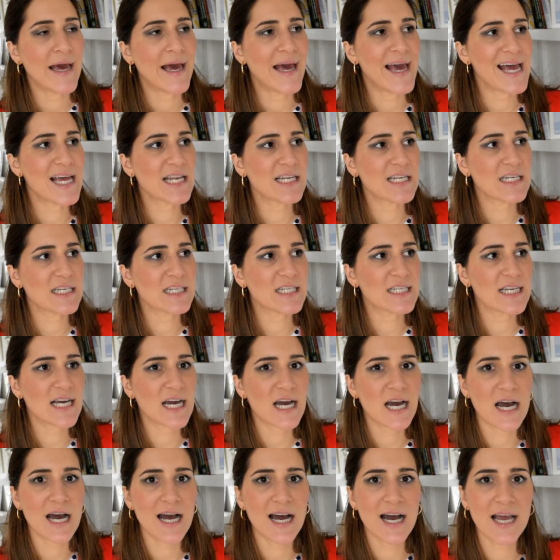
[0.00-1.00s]
and
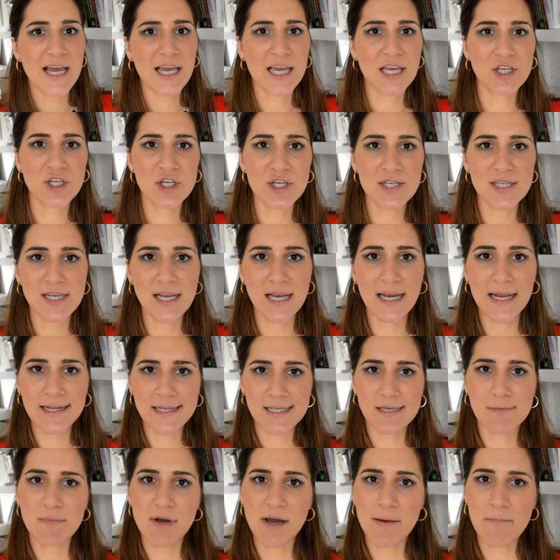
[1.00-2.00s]
it just clicked
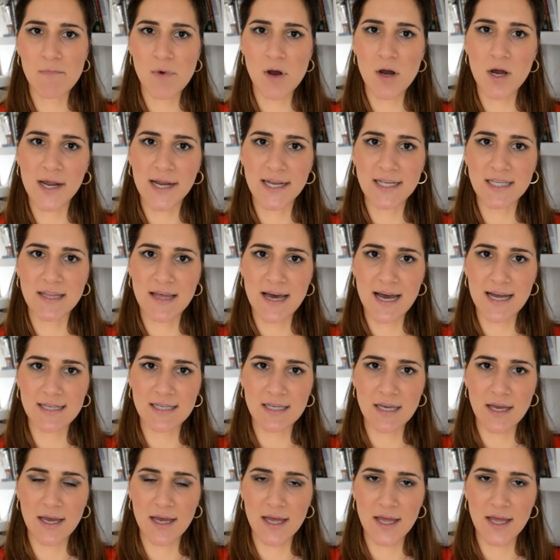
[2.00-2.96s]
in my mind that